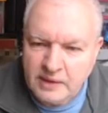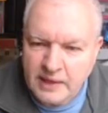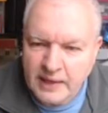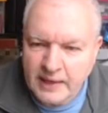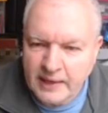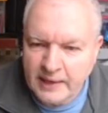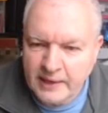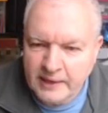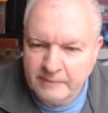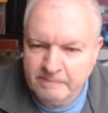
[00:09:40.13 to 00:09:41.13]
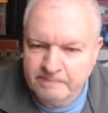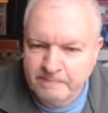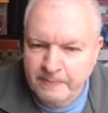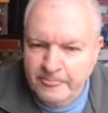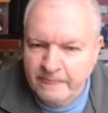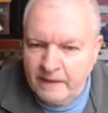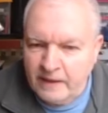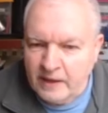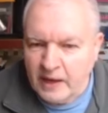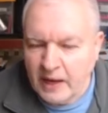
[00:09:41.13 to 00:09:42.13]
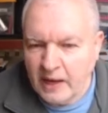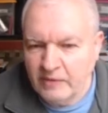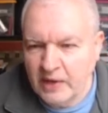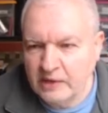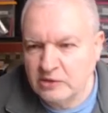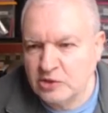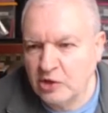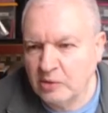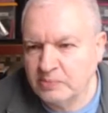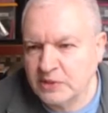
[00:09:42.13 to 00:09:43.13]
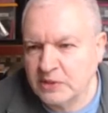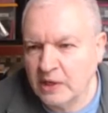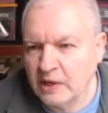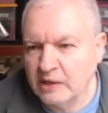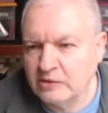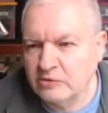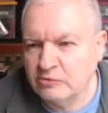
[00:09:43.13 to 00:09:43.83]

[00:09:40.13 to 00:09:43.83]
And then top side